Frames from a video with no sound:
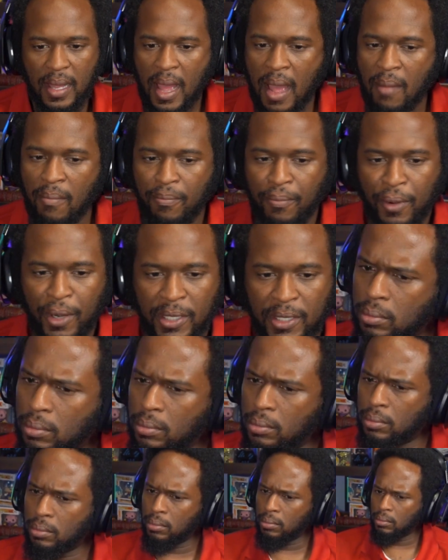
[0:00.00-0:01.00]
I'm pretty
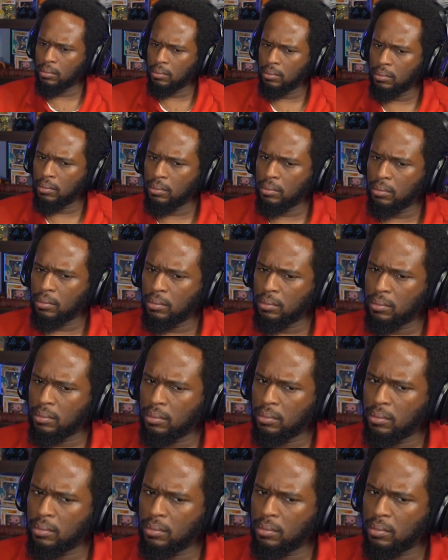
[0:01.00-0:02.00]

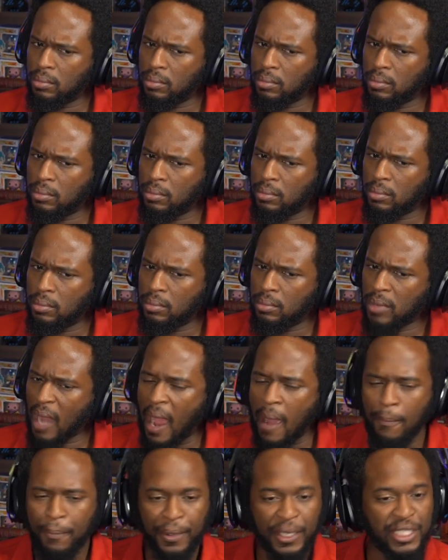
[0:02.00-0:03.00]

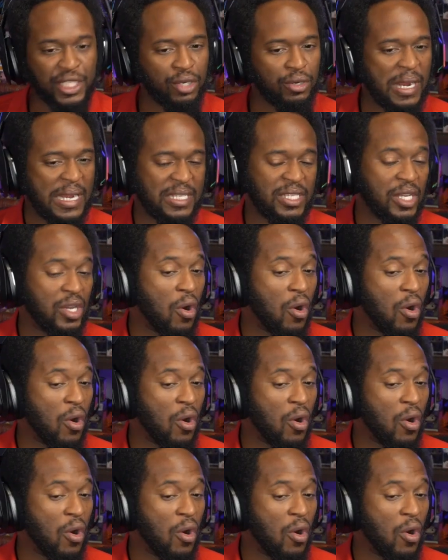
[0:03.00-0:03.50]
sure that's the